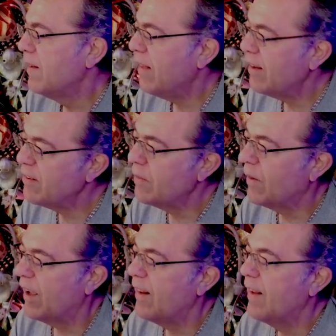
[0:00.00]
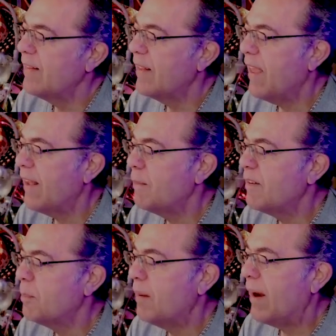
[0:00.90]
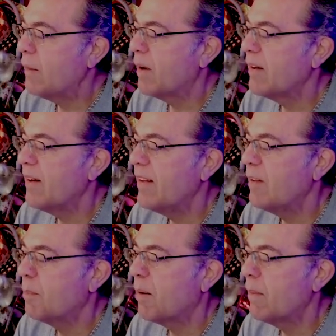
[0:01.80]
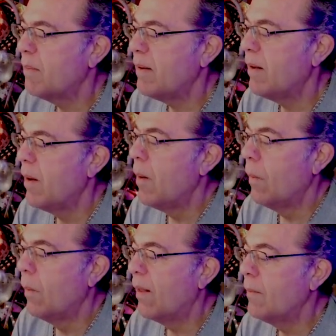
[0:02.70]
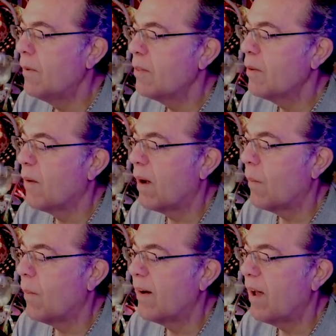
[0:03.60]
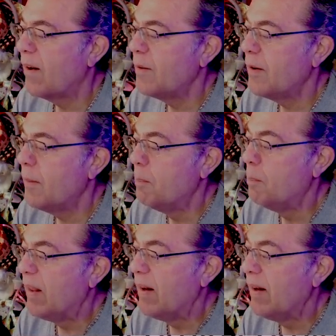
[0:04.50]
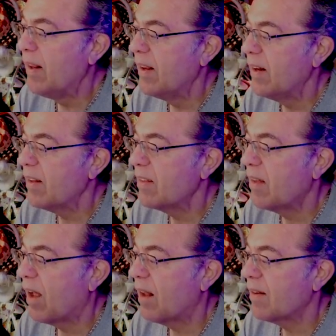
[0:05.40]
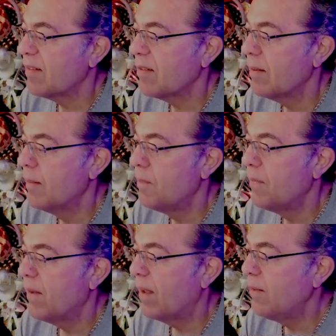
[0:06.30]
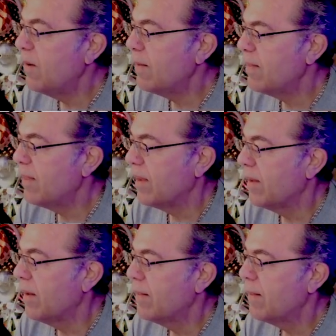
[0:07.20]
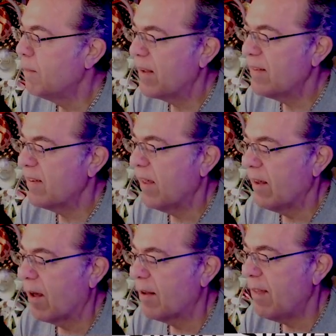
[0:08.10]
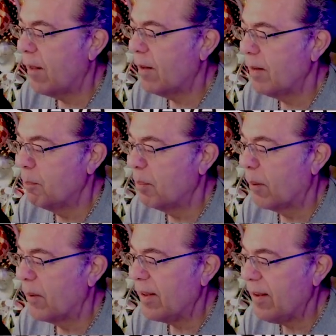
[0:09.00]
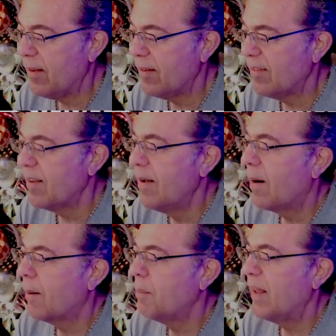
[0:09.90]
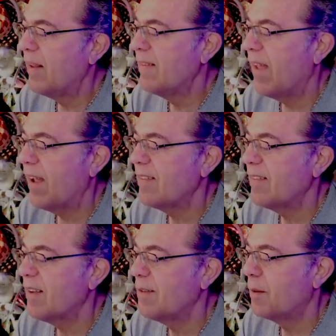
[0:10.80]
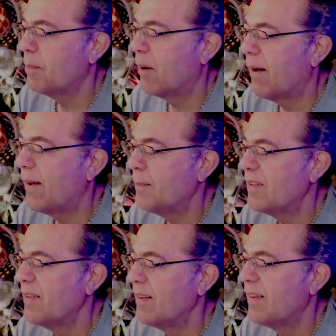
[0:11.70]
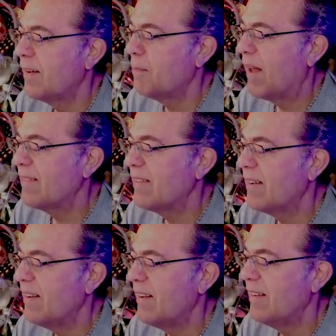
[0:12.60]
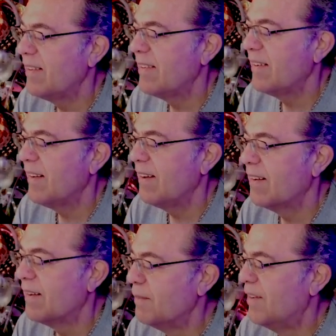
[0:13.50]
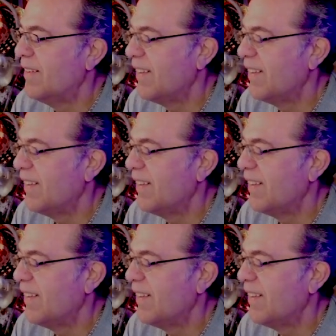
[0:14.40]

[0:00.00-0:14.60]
Nationwide, the cannabis black market is probably well worth over $100 billion. I do not think the Mexican cartel employees are paying taxes on their bribes, kickbacks, and illicit income.